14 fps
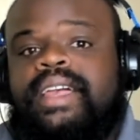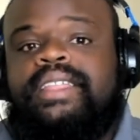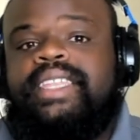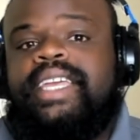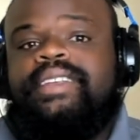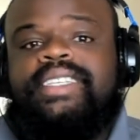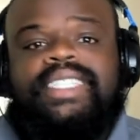
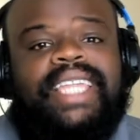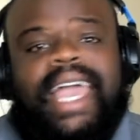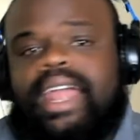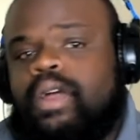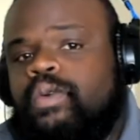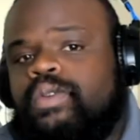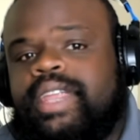They just like, I
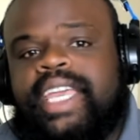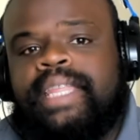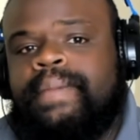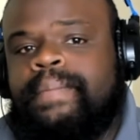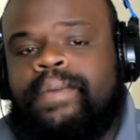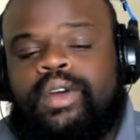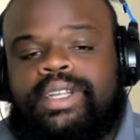don't need to
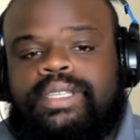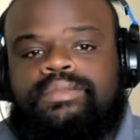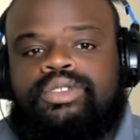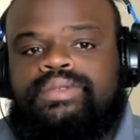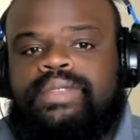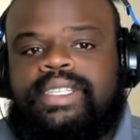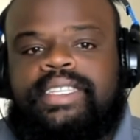be part of some
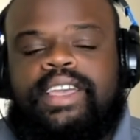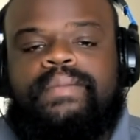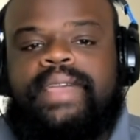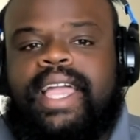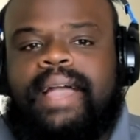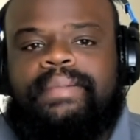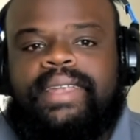group to tell
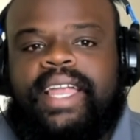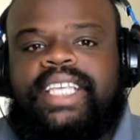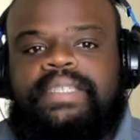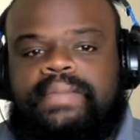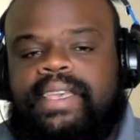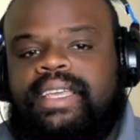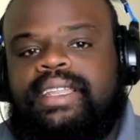me I'm a
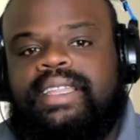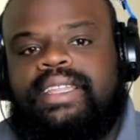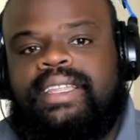lesbian.